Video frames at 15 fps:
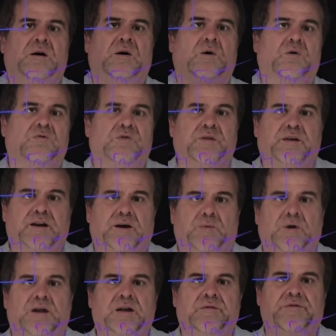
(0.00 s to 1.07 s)
over the
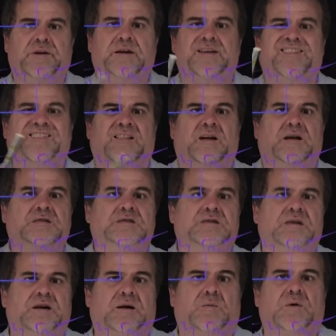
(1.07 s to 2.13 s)
network even unless
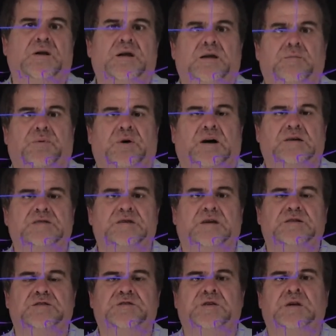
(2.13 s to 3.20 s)
the networking
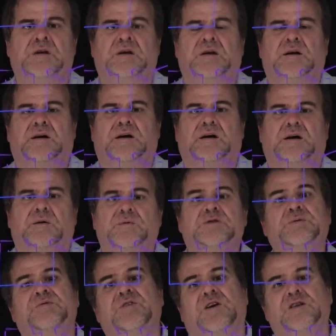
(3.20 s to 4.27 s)
process,
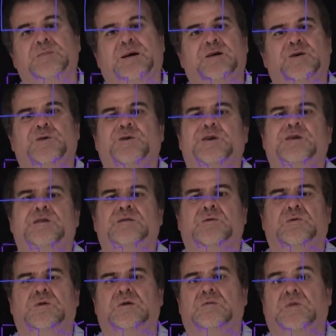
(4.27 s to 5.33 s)
which we've talked about earlier
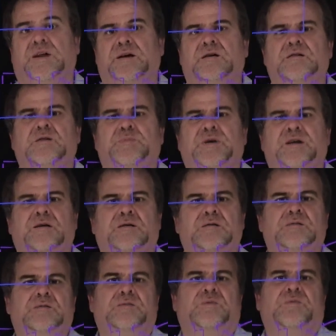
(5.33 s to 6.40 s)
or later, depending
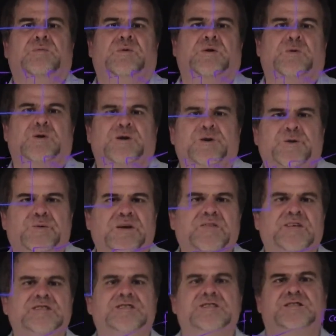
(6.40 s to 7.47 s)
on what order you read
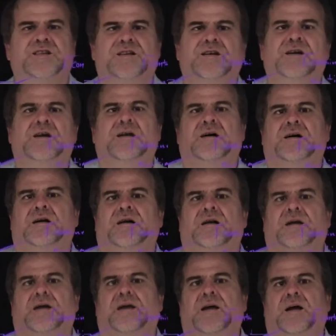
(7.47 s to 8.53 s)
these things in,
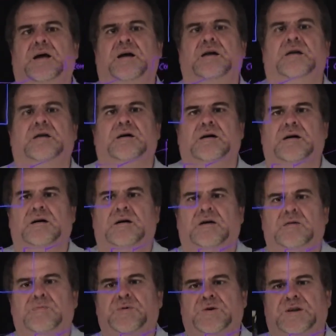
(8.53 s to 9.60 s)
can
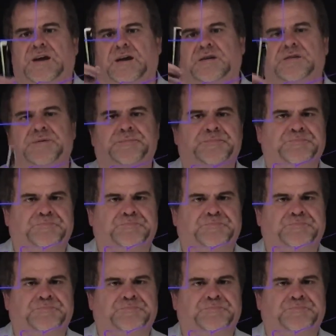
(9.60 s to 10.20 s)
protect